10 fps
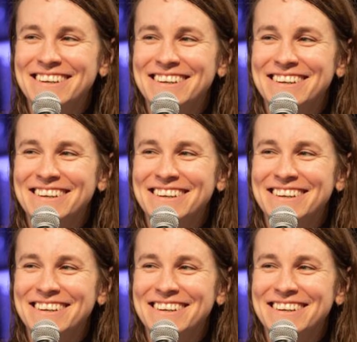
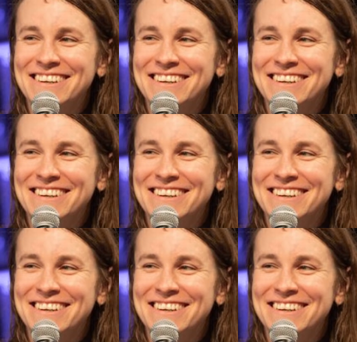
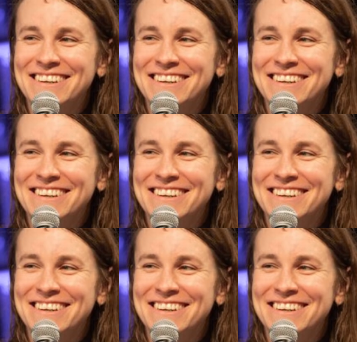
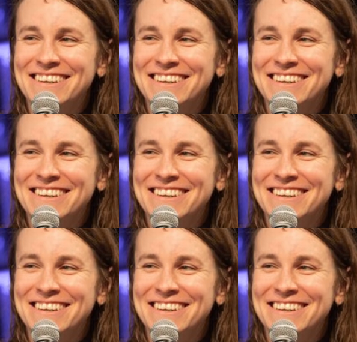
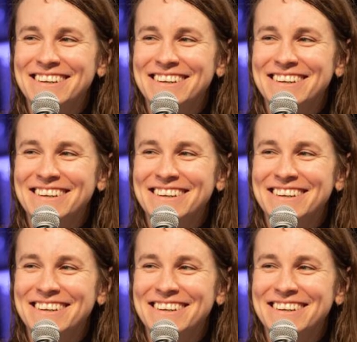
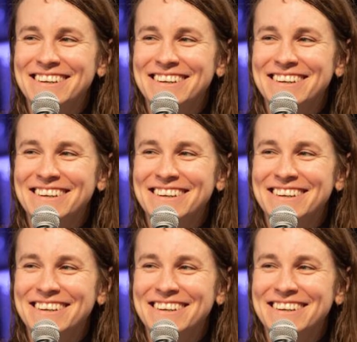
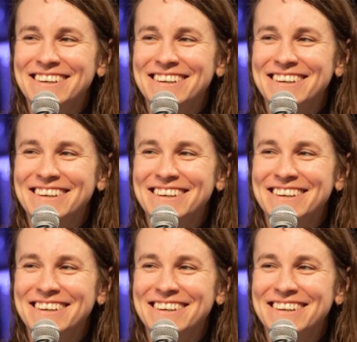
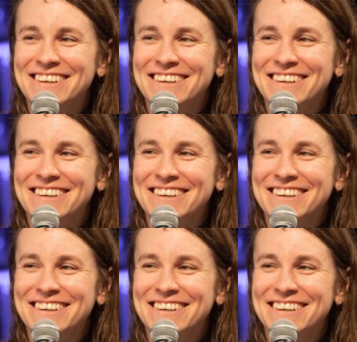This is a still picture; no speech is visible.